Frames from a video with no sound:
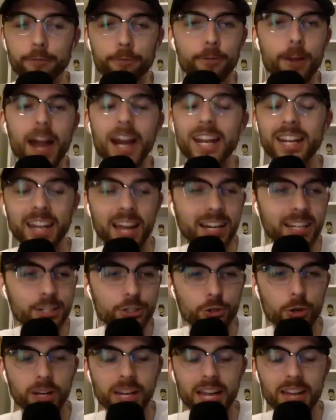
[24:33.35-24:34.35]
Friday night, he
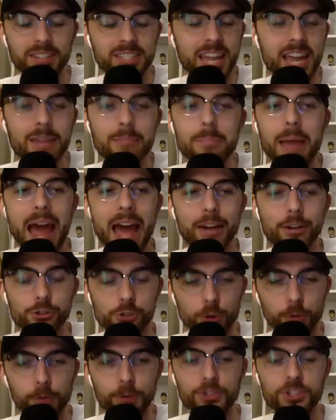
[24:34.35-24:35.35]
struck out 10 batters
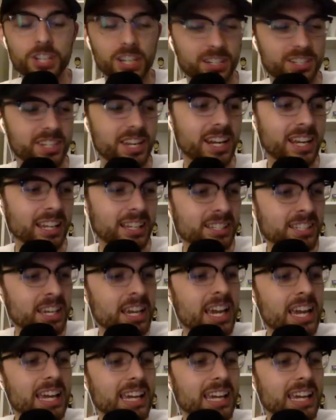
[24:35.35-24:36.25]
over six innings.